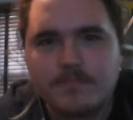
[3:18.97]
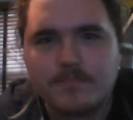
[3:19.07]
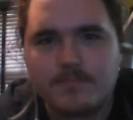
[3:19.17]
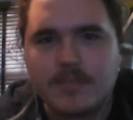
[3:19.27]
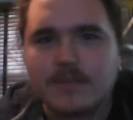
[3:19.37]

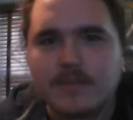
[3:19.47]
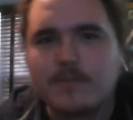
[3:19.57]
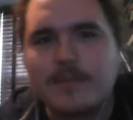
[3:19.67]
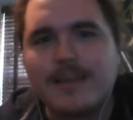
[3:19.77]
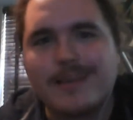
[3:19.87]
it
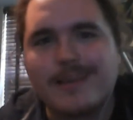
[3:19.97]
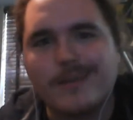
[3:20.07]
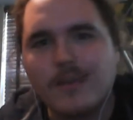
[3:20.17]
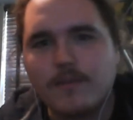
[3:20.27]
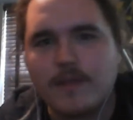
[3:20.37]
would be like
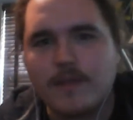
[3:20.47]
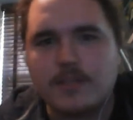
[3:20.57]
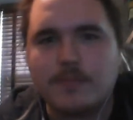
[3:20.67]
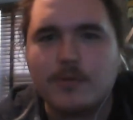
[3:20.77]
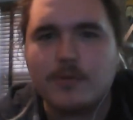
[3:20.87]

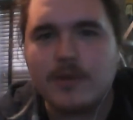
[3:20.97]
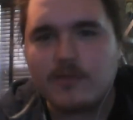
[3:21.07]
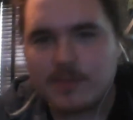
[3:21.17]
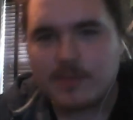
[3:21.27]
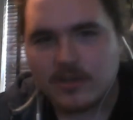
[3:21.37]
Fellowship of the Ring
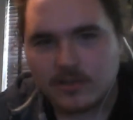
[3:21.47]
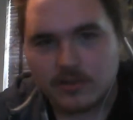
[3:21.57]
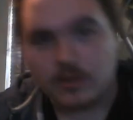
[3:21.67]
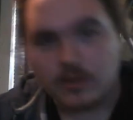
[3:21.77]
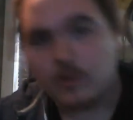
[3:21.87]
would be
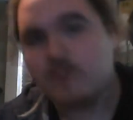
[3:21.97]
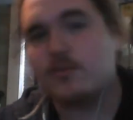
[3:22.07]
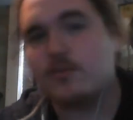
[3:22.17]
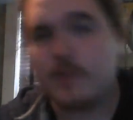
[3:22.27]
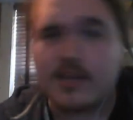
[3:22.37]
called The Lord
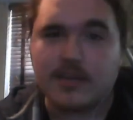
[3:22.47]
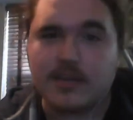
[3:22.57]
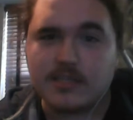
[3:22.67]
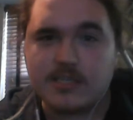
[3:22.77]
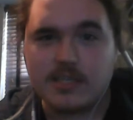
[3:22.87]
of the
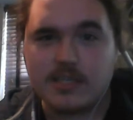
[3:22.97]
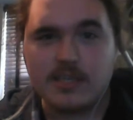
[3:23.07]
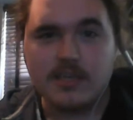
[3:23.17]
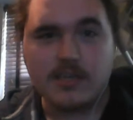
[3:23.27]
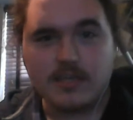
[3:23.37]
Rings.
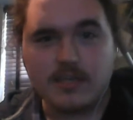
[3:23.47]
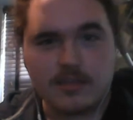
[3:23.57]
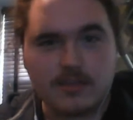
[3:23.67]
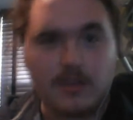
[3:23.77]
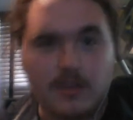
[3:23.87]

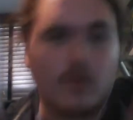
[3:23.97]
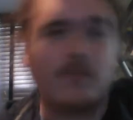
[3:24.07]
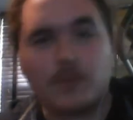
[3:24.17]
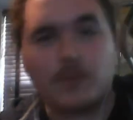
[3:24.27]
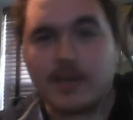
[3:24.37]
The Lord
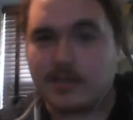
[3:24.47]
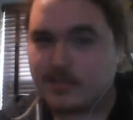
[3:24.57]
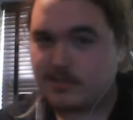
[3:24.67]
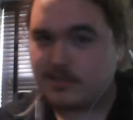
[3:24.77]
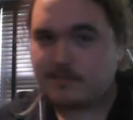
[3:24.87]
of the Rings.